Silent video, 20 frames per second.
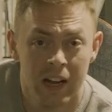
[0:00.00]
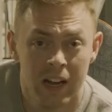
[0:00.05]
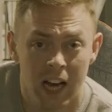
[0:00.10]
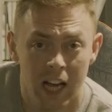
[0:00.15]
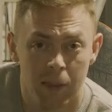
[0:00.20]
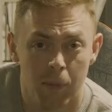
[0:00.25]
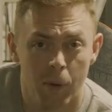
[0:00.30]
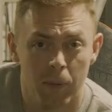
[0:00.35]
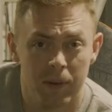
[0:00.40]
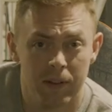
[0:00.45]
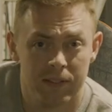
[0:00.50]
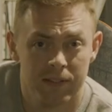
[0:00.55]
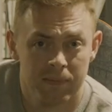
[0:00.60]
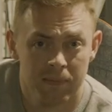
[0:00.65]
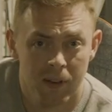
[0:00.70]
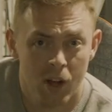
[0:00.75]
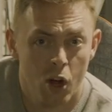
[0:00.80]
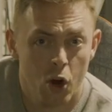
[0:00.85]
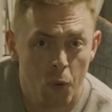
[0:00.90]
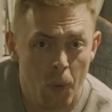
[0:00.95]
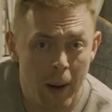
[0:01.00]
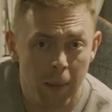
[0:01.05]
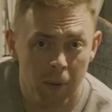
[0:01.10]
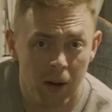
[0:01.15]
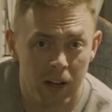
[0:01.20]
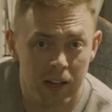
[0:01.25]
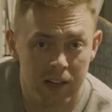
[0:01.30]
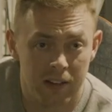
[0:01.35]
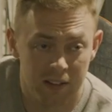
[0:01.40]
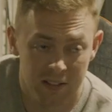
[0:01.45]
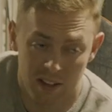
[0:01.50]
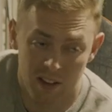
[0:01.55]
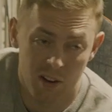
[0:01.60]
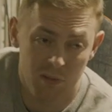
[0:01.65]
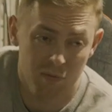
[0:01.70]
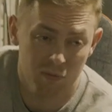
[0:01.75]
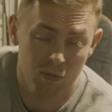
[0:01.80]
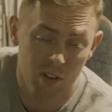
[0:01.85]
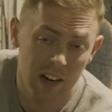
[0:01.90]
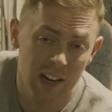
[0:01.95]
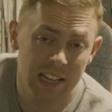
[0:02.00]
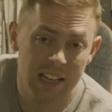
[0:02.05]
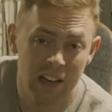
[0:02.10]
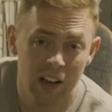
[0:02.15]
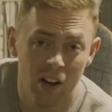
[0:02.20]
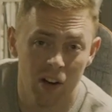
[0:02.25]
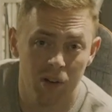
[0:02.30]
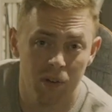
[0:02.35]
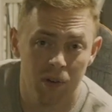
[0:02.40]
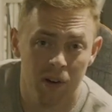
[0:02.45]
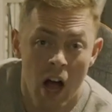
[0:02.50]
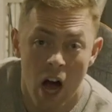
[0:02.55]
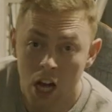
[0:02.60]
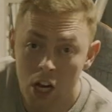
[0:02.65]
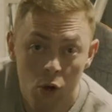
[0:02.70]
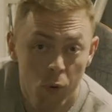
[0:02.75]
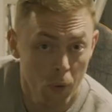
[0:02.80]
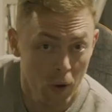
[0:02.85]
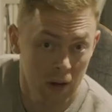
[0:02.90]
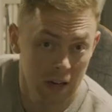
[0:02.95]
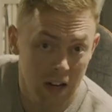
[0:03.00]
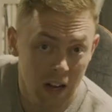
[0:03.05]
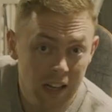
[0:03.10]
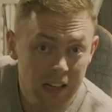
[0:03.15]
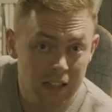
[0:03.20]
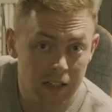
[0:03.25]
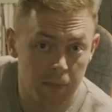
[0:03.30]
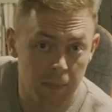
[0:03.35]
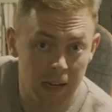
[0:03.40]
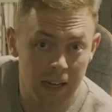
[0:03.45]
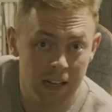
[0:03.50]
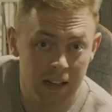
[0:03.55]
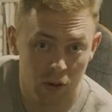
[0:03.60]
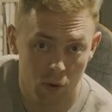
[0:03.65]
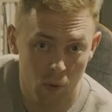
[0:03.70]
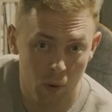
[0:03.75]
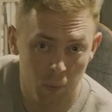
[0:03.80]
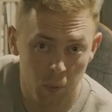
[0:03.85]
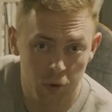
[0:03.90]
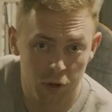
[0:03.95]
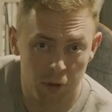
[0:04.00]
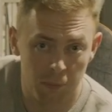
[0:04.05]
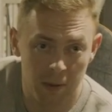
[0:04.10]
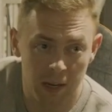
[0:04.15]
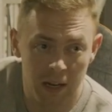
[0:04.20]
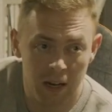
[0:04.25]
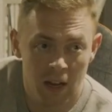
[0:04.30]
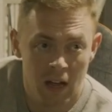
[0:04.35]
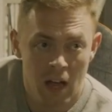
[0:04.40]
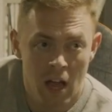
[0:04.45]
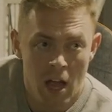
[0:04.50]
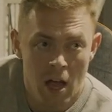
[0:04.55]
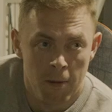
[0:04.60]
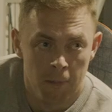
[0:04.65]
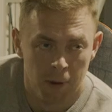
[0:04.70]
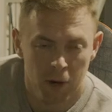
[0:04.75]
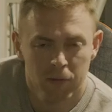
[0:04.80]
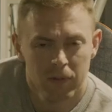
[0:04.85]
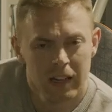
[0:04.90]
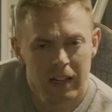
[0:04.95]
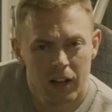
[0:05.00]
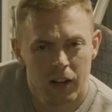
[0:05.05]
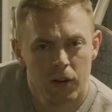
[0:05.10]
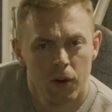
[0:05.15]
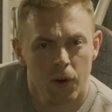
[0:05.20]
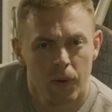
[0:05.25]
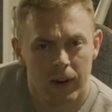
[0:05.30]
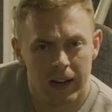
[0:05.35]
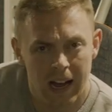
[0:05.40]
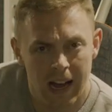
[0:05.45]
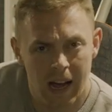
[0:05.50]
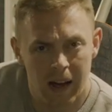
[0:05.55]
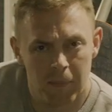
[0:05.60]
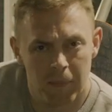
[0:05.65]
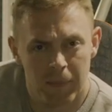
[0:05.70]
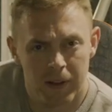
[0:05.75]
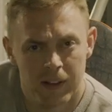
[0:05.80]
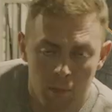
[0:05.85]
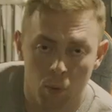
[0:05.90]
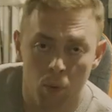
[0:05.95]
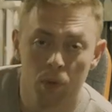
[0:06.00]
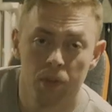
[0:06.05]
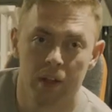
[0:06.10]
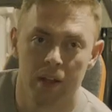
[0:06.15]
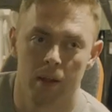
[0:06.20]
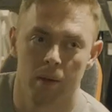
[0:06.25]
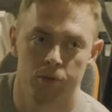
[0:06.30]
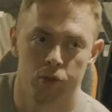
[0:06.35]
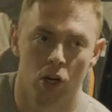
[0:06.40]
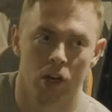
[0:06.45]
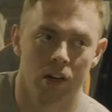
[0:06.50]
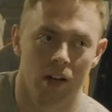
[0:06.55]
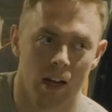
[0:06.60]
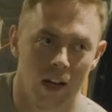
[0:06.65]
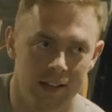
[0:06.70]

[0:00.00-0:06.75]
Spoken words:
at the moment is, who am I? Because I don't really know. I know who I'd like to be and who I want to be, but I don't really know who I am. The one thing that I'm trying to like